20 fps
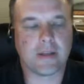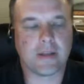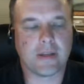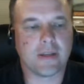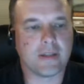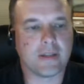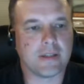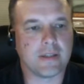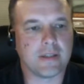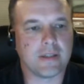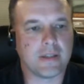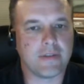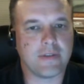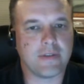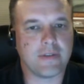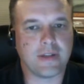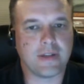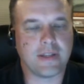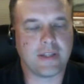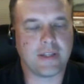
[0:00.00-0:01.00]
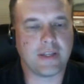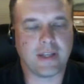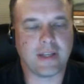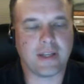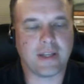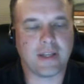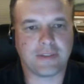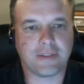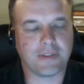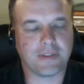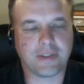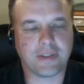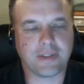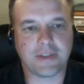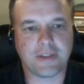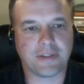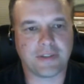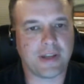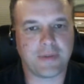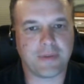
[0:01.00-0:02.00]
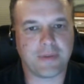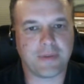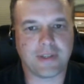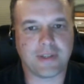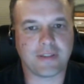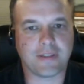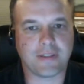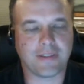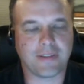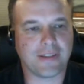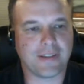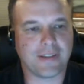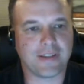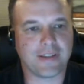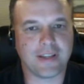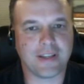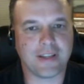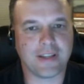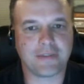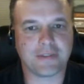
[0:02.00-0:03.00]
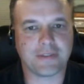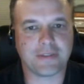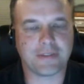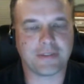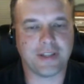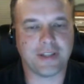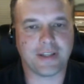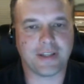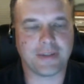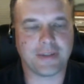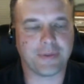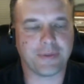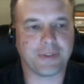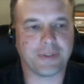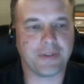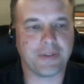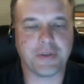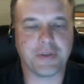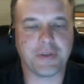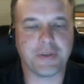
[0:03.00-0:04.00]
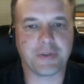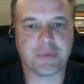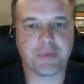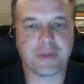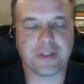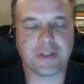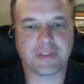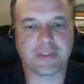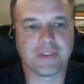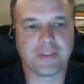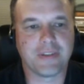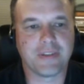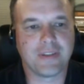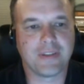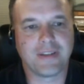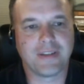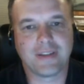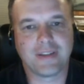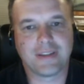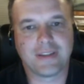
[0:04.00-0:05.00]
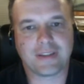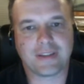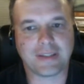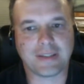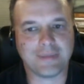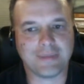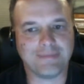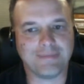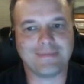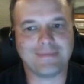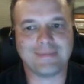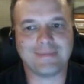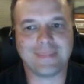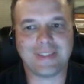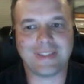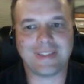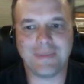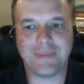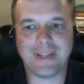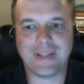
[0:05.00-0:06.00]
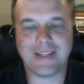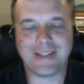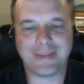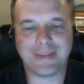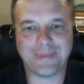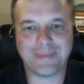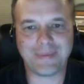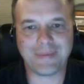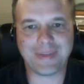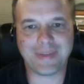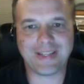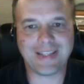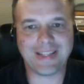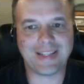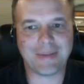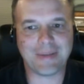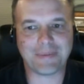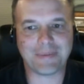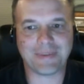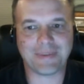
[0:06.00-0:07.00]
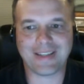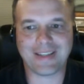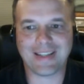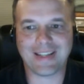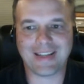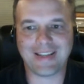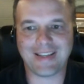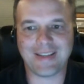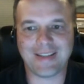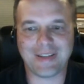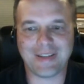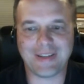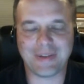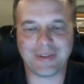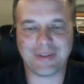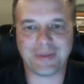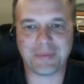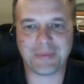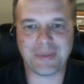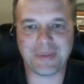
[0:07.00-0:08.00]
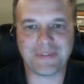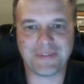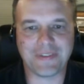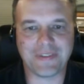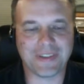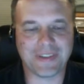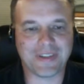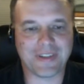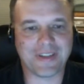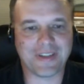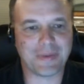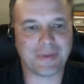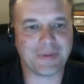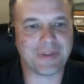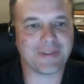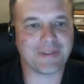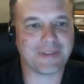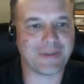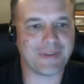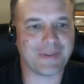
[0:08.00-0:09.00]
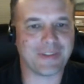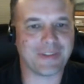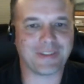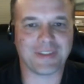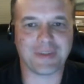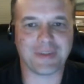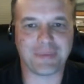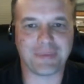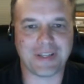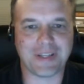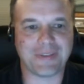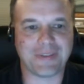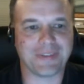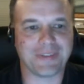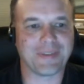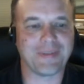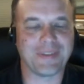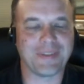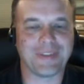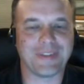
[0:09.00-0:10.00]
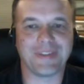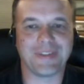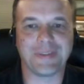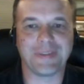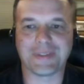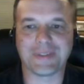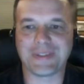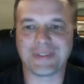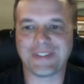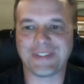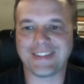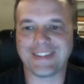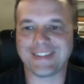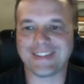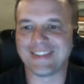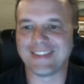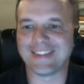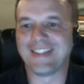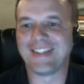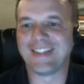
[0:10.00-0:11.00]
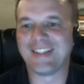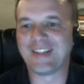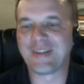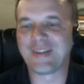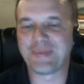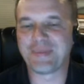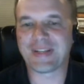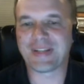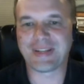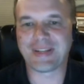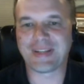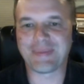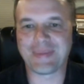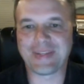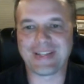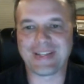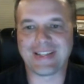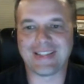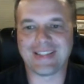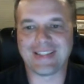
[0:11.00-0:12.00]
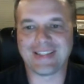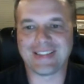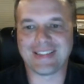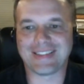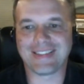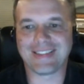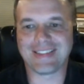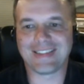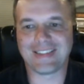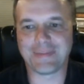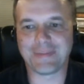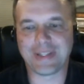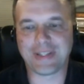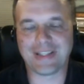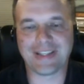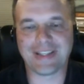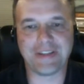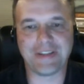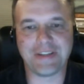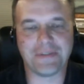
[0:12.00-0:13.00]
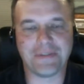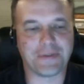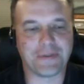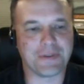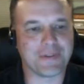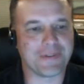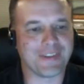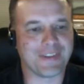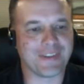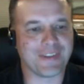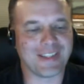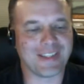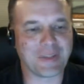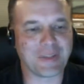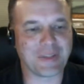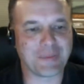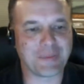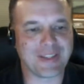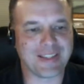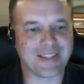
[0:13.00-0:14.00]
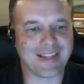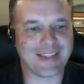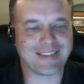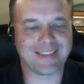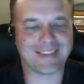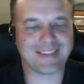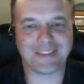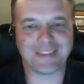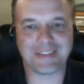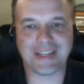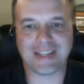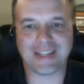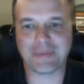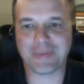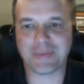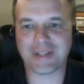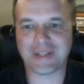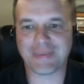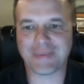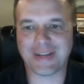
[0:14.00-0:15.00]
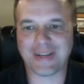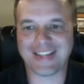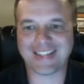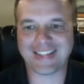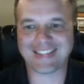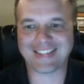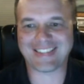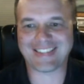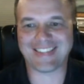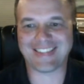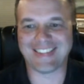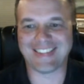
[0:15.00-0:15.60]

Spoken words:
every now and then, they just had one on sale the other day for like it was like $200. I was like, I might need to upgrade to that a little beefier hardware if I want to start playing with some of these newer toys. But I've been letting you forefront a little bit of that since you got the better box.